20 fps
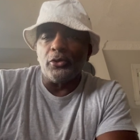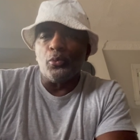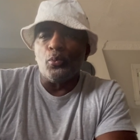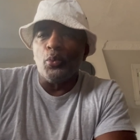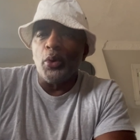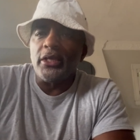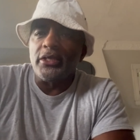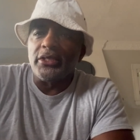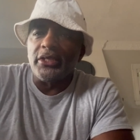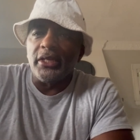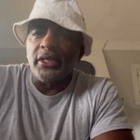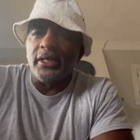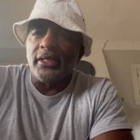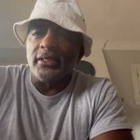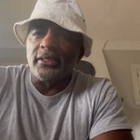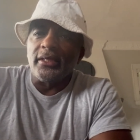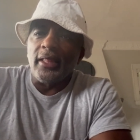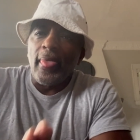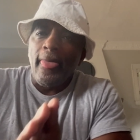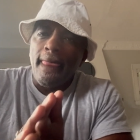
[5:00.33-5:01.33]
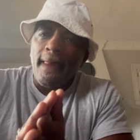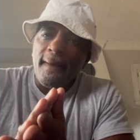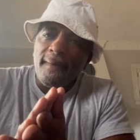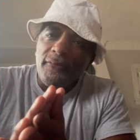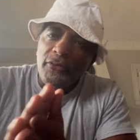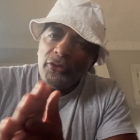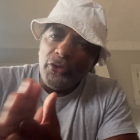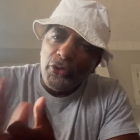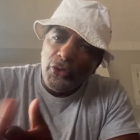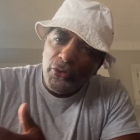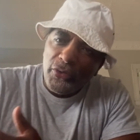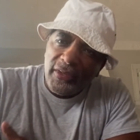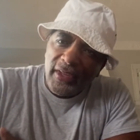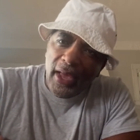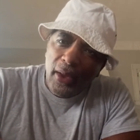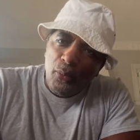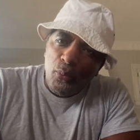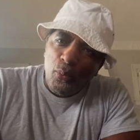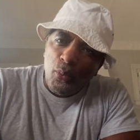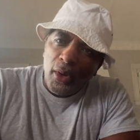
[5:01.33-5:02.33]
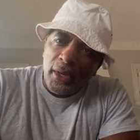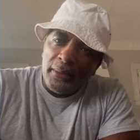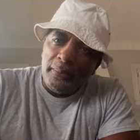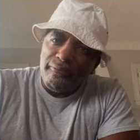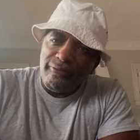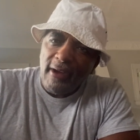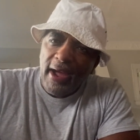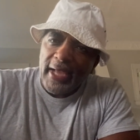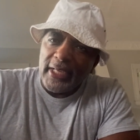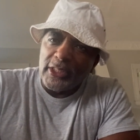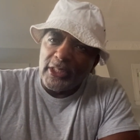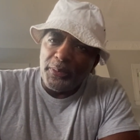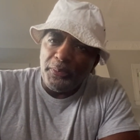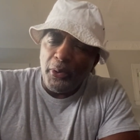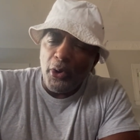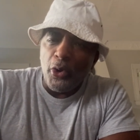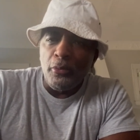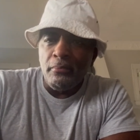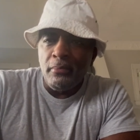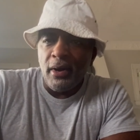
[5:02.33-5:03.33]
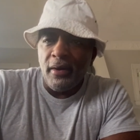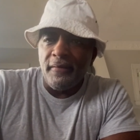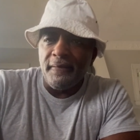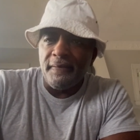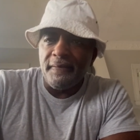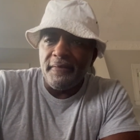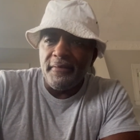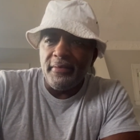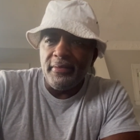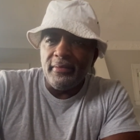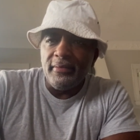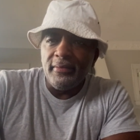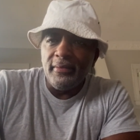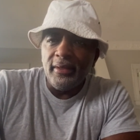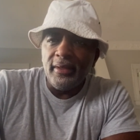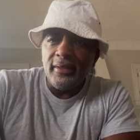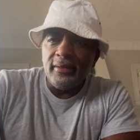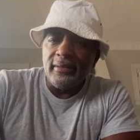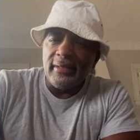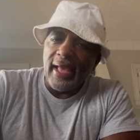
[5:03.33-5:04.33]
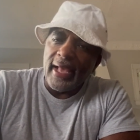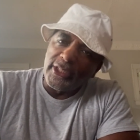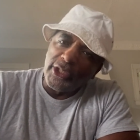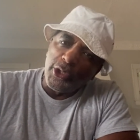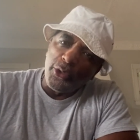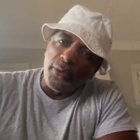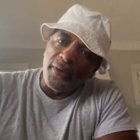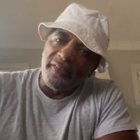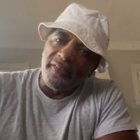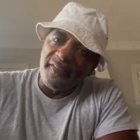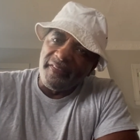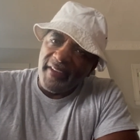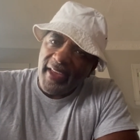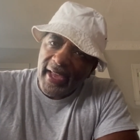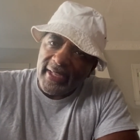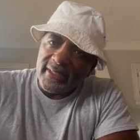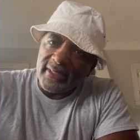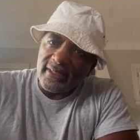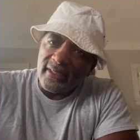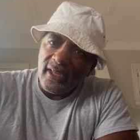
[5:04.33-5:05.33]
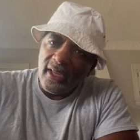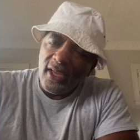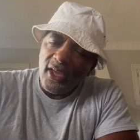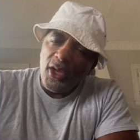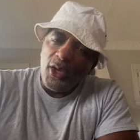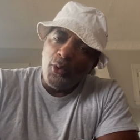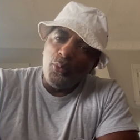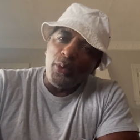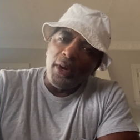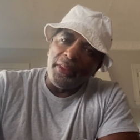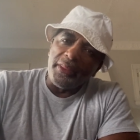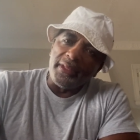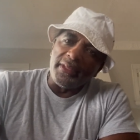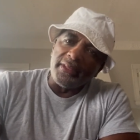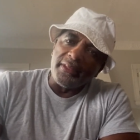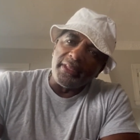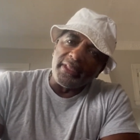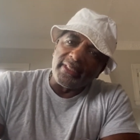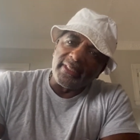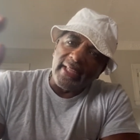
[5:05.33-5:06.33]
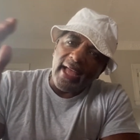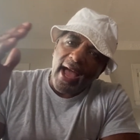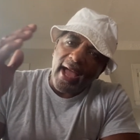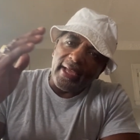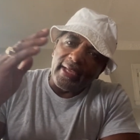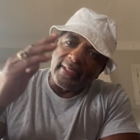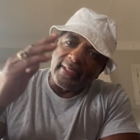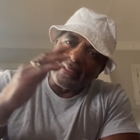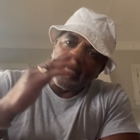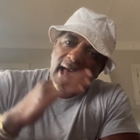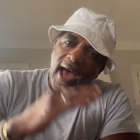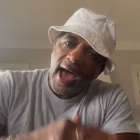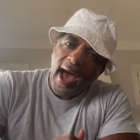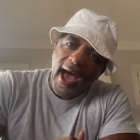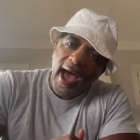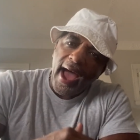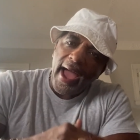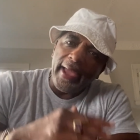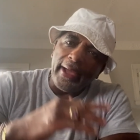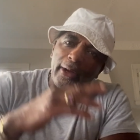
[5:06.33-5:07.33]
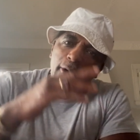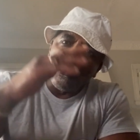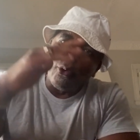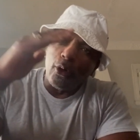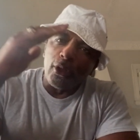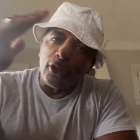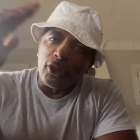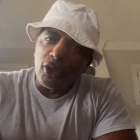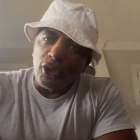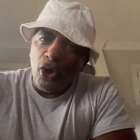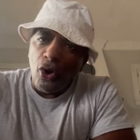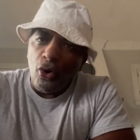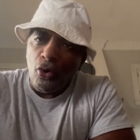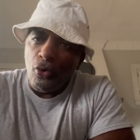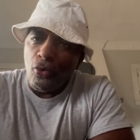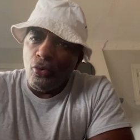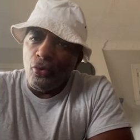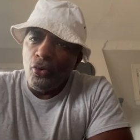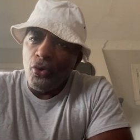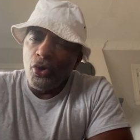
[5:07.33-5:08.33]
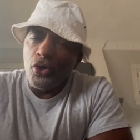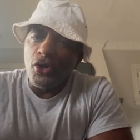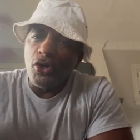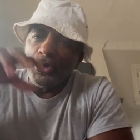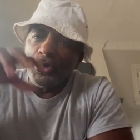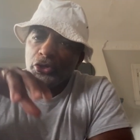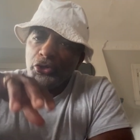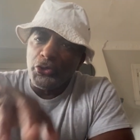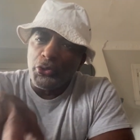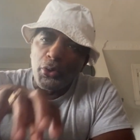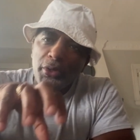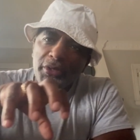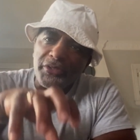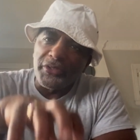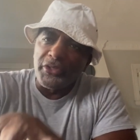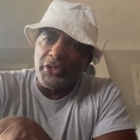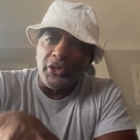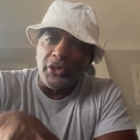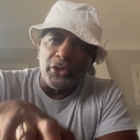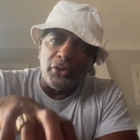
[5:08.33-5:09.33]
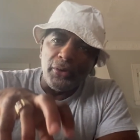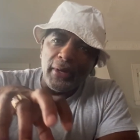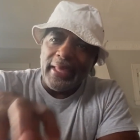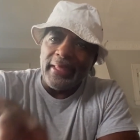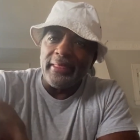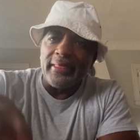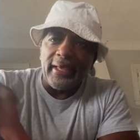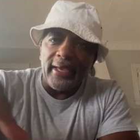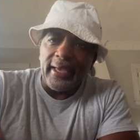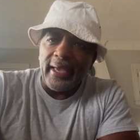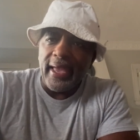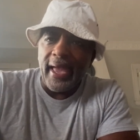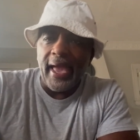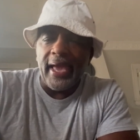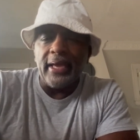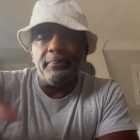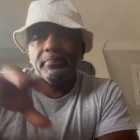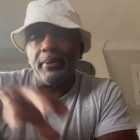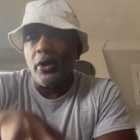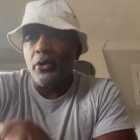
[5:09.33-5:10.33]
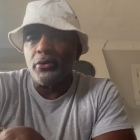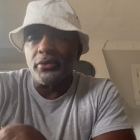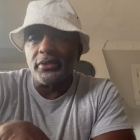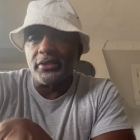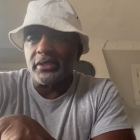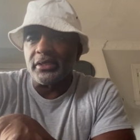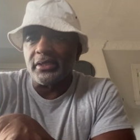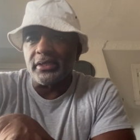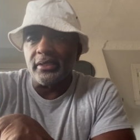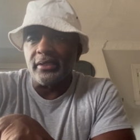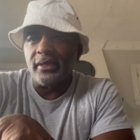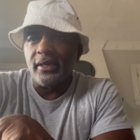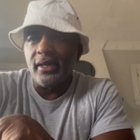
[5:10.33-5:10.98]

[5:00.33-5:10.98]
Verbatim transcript: which is you set one price per month that you invest. Whether the stock is high or low, you're still in the game purchasing.